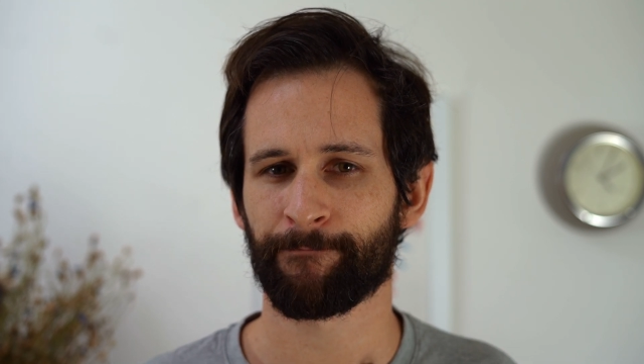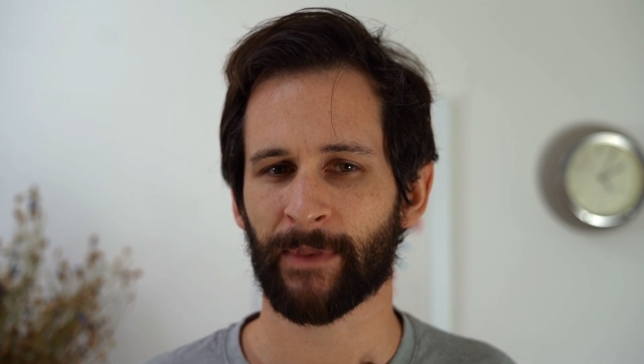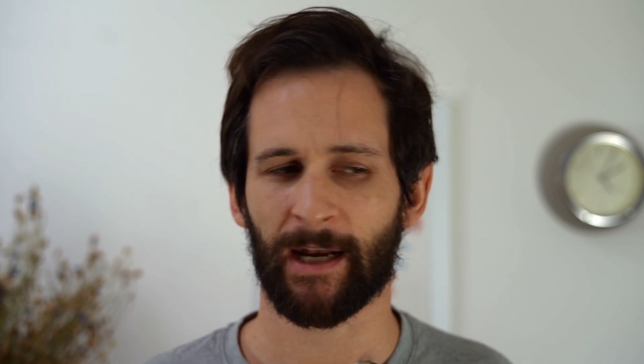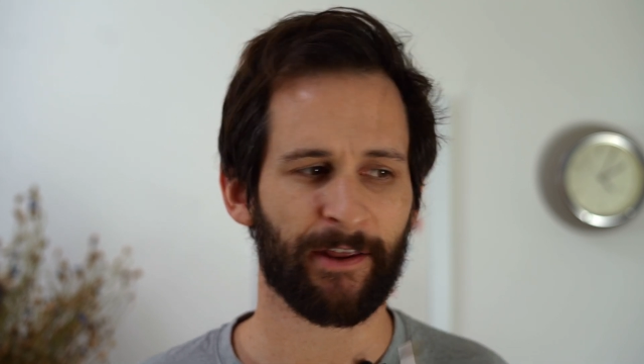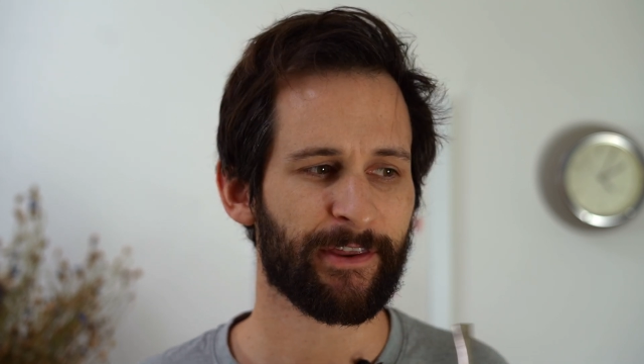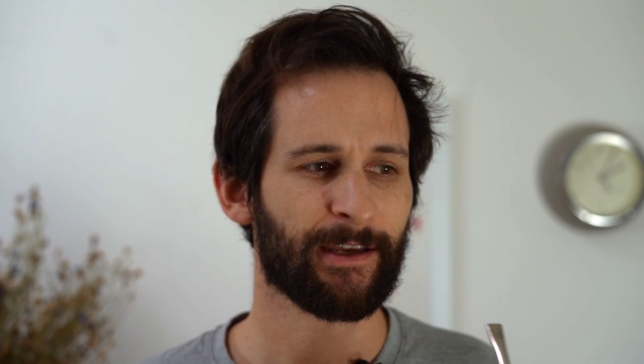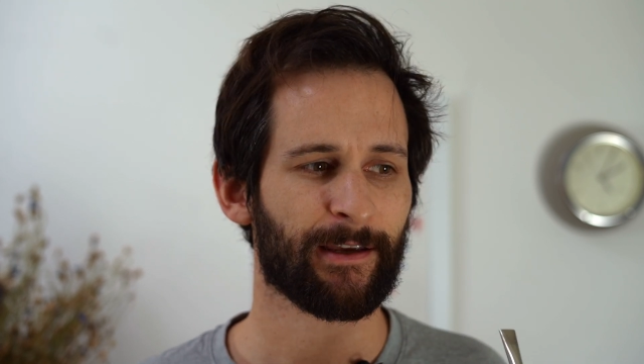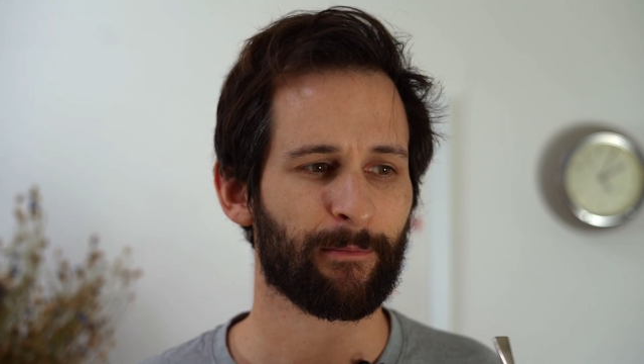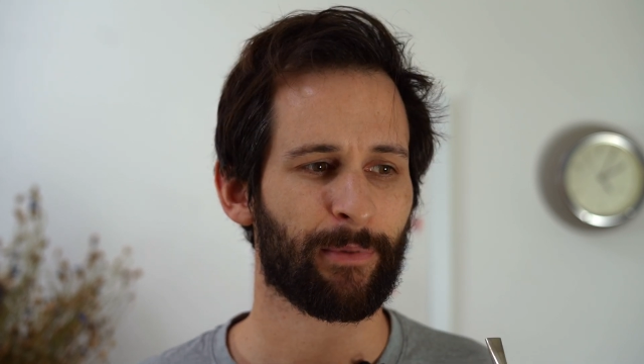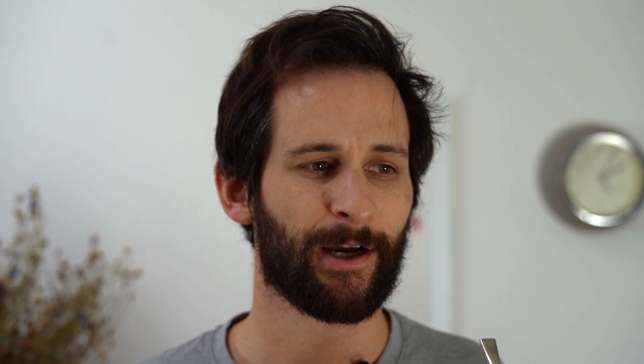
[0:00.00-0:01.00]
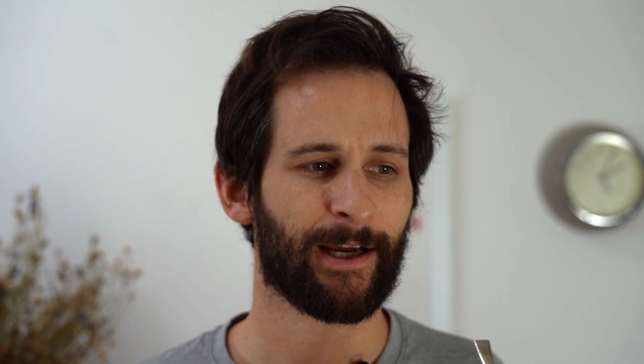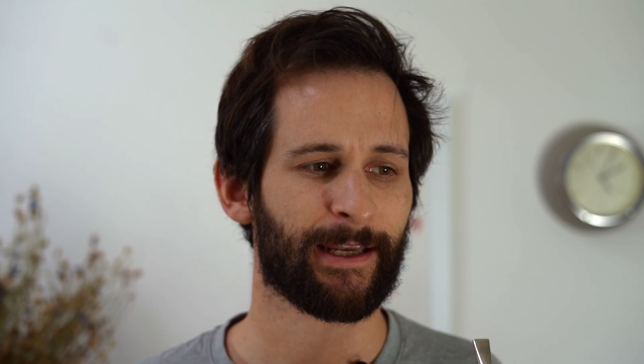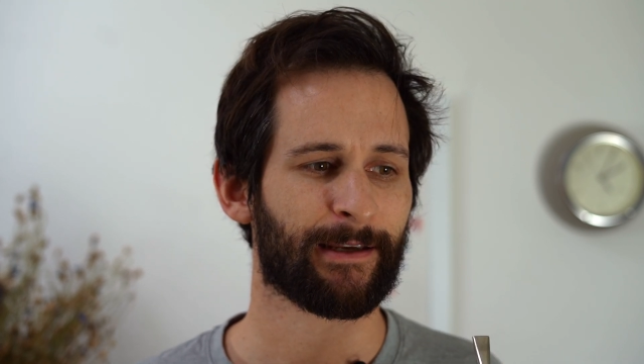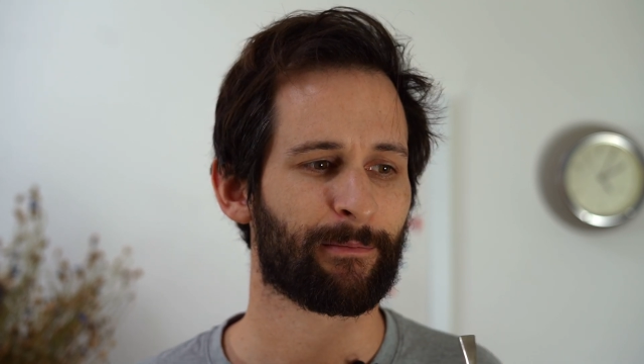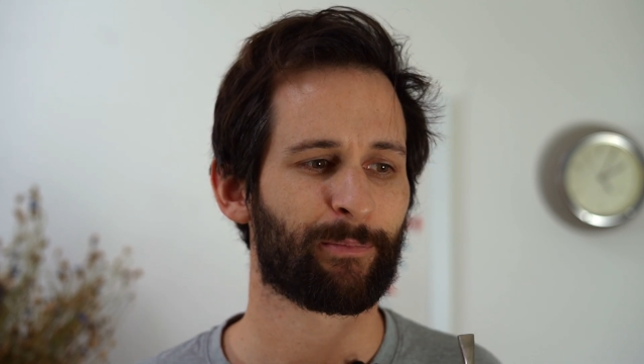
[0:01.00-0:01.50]
And I think
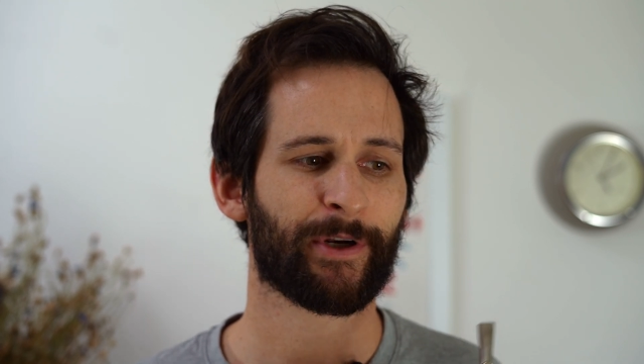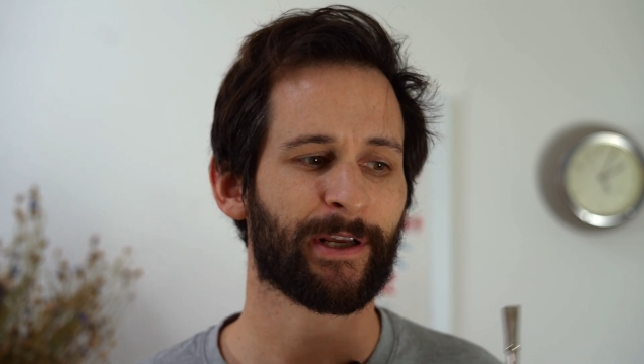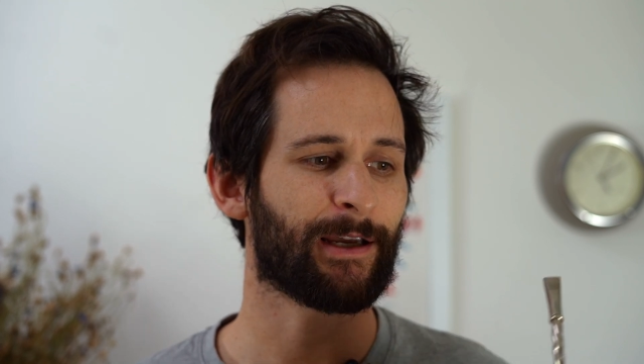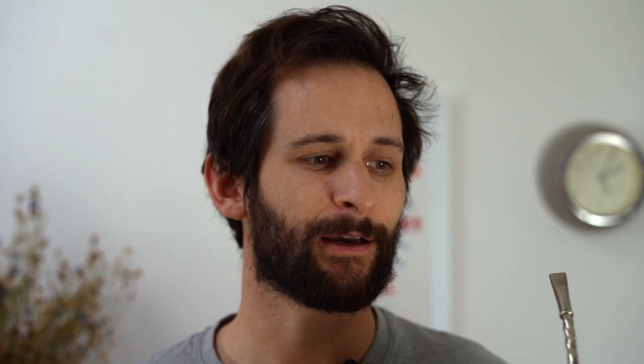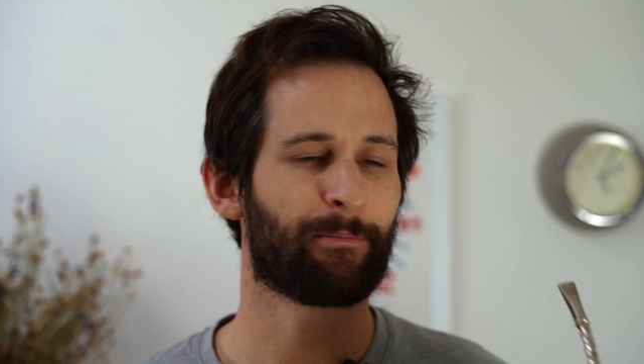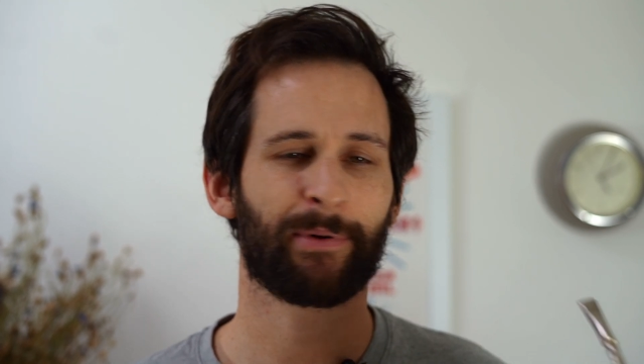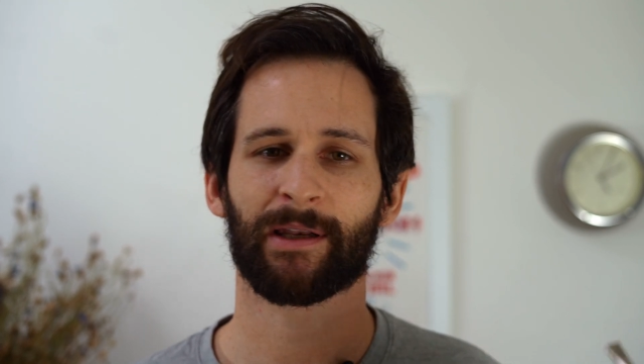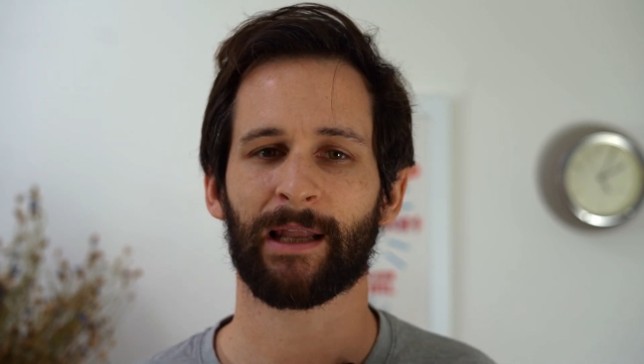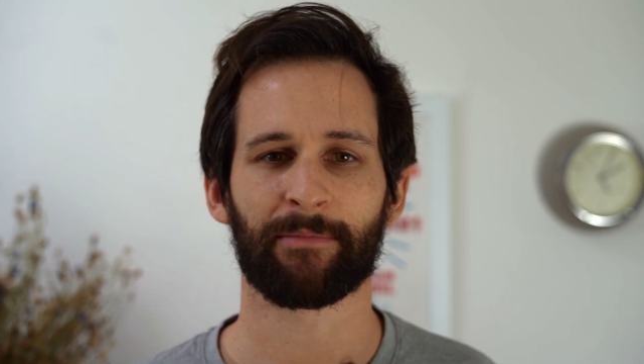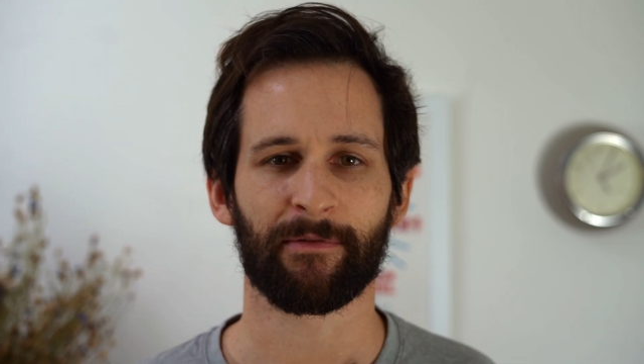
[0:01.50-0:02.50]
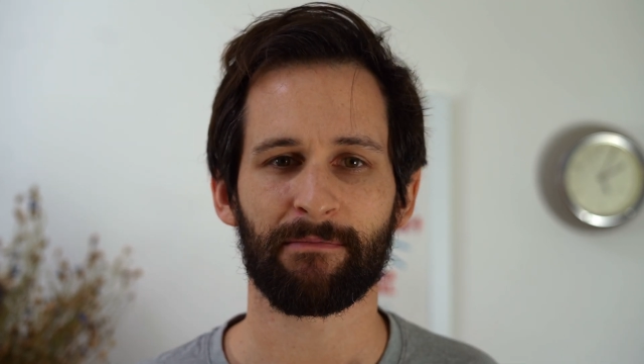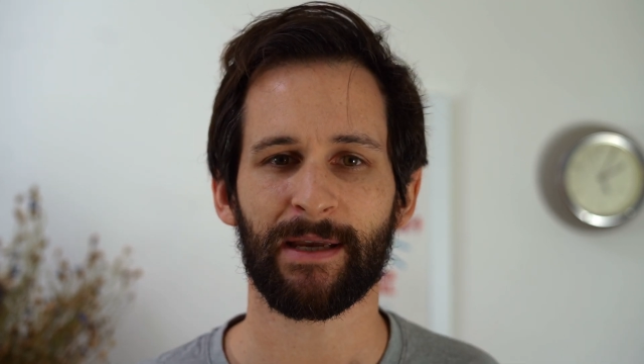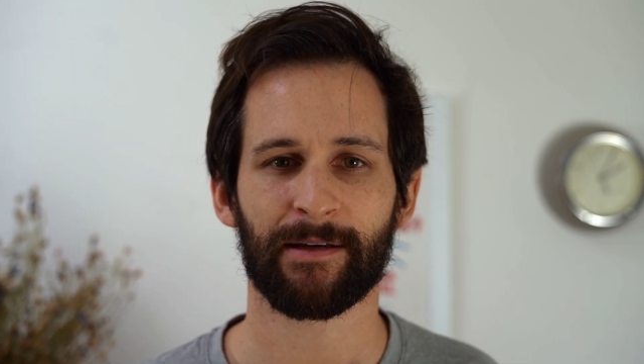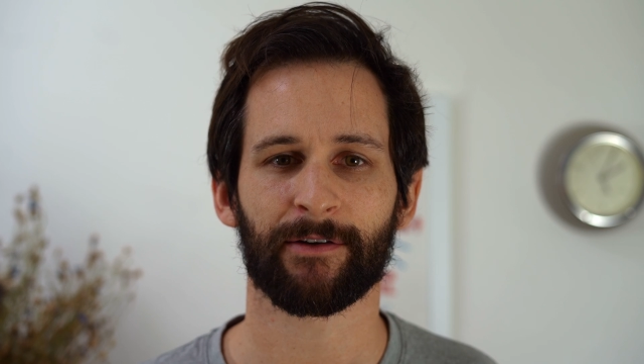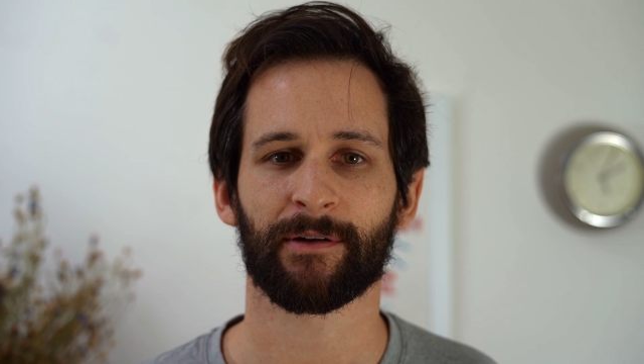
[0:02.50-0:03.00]
by putting a big lump of
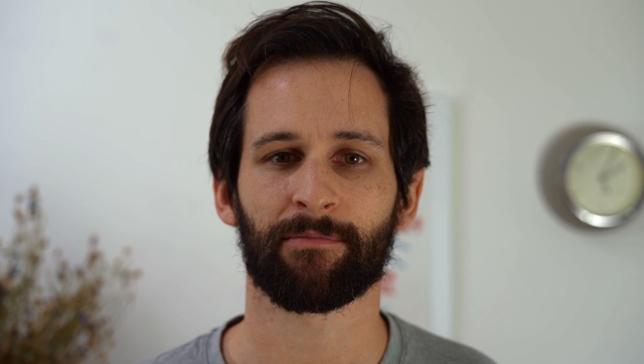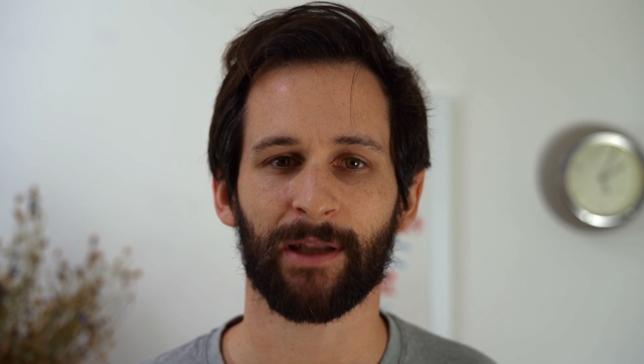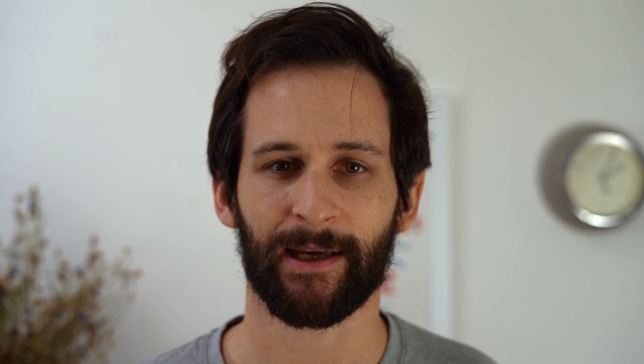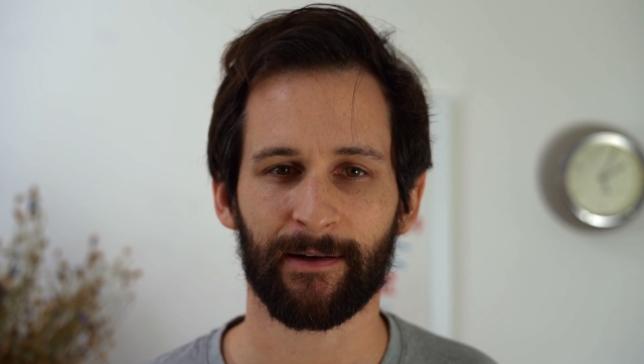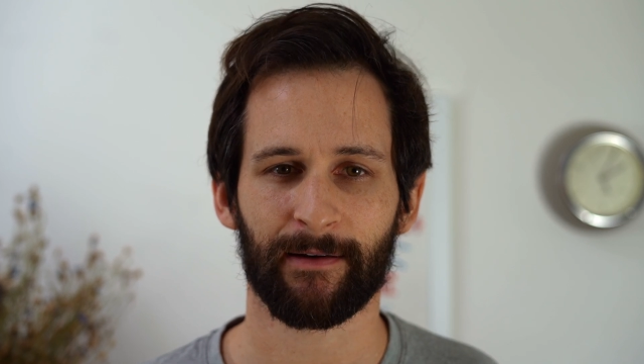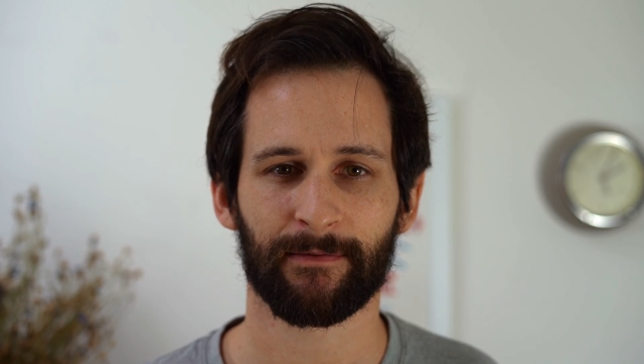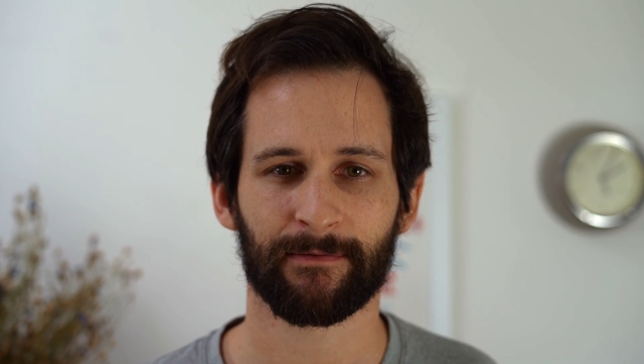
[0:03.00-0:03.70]
meat on the plate,